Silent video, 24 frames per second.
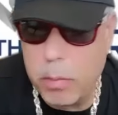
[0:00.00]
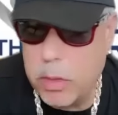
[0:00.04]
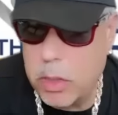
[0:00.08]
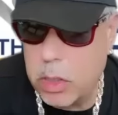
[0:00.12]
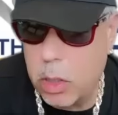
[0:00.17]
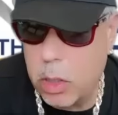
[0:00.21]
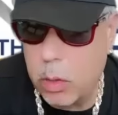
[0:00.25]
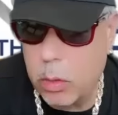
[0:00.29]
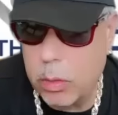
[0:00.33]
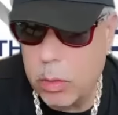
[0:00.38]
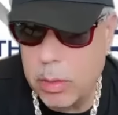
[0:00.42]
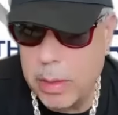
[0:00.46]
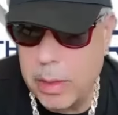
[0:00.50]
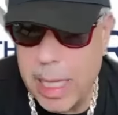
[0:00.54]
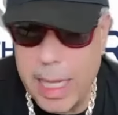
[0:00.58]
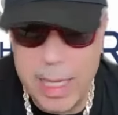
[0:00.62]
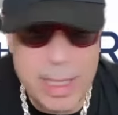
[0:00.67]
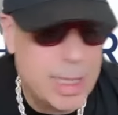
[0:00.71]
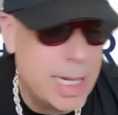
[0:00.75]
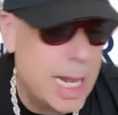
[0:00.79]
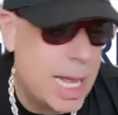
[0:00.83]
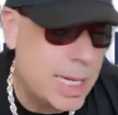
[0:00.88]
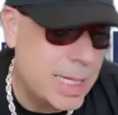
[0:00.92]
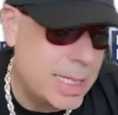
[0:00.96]
So
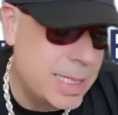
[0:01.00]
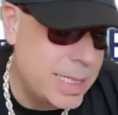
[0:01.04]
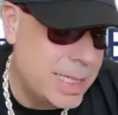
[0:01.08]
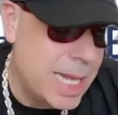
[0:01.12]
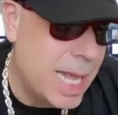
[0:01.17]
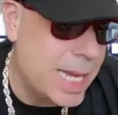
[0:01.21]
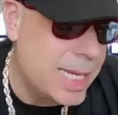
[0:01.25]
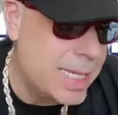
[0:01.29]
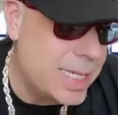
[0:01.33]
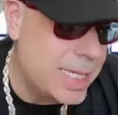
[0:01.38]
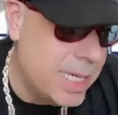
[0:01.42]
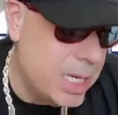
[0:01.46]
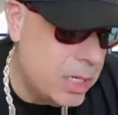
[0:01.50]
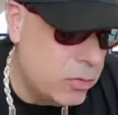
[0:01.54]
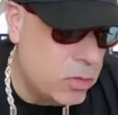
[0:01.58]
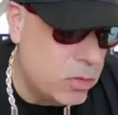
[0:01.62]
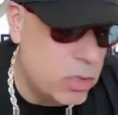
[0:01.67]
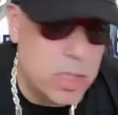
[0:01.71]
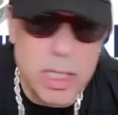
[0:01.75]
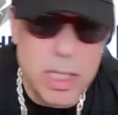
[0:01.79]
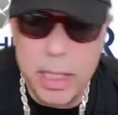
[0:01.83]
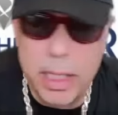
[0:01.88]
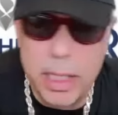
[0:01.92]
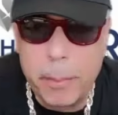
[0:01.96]
that's
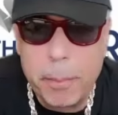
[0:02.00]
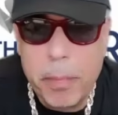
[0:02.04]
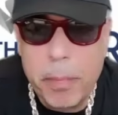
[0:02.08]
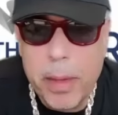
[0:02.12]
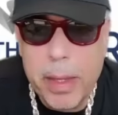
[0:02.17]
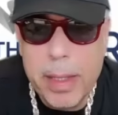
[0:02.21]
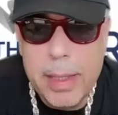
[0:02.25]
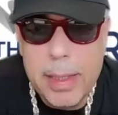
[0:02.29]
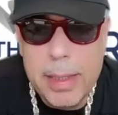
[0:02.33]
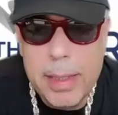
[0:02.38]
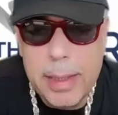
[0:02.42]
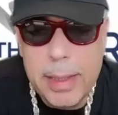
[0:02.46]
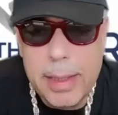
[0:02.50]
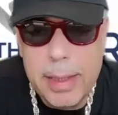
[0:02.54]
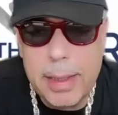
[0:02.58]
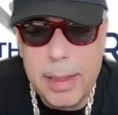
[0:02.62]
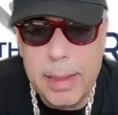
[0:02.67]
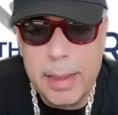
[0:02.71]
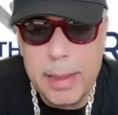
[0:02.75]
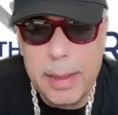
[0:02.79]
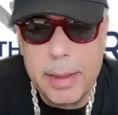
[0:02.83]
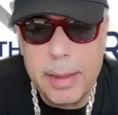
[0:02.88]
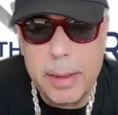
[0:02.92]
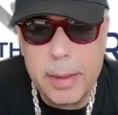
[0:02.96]
interesting.
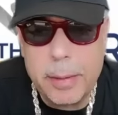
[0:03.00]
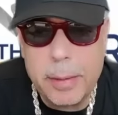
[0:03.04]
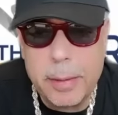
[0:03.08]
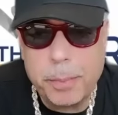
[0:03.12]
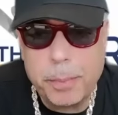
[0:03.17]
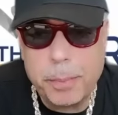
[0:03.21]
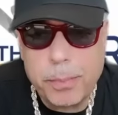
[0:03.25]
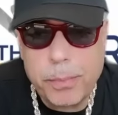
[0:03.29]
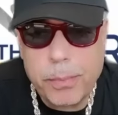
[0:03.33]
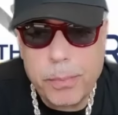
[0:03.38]
Yeah.